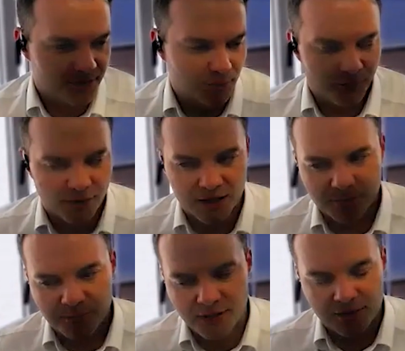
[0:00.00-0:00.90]
We've got
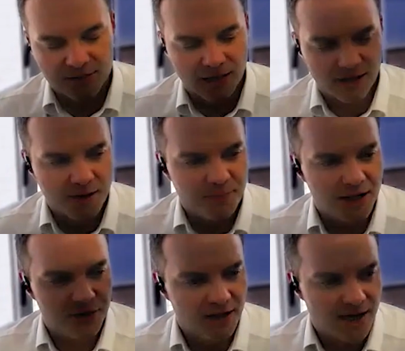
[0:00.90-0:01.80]
some peers like
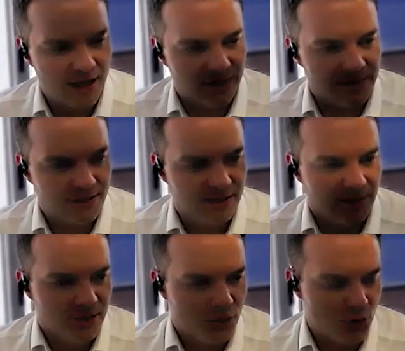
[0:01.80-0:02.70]
IperionX,
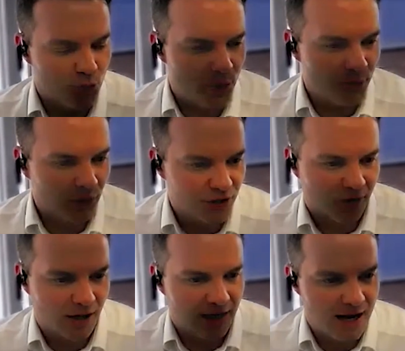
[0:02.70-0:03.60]
who we will
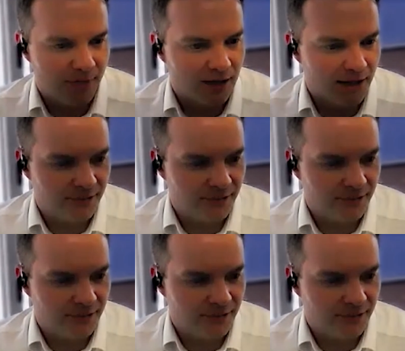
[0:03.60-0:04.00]
try and emulate.